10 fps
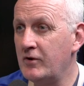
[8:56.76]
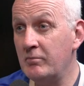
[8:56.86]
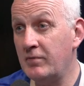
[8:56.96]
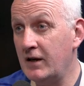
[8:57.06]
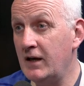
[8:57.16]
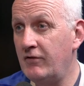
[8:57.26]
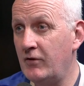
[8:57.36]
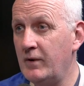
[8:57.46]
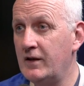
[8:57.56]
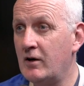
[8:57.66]
I couldn't believe
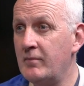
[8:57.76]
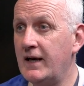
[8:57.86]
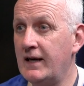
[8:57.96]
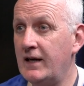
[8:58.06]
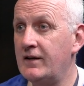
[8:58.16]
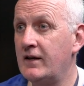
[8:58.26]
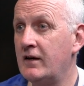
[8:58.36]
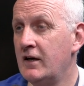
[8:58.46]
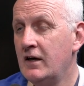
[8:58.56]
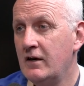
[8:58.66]
that we dominated Leicester
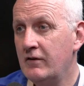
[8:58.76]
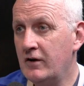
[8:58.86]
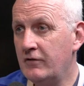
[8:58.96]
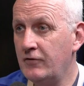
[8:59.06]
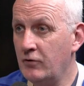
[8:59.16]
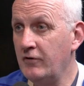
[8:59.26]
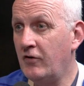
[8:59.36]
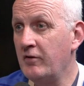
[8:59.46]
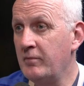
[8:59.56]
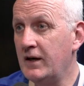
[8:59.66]
for
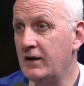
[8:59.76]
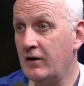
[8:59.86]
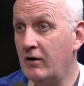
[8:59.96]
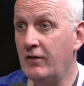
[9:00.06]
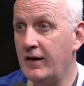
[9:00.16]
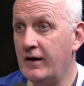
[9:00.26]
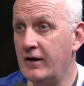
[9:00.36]
45 minutes like that.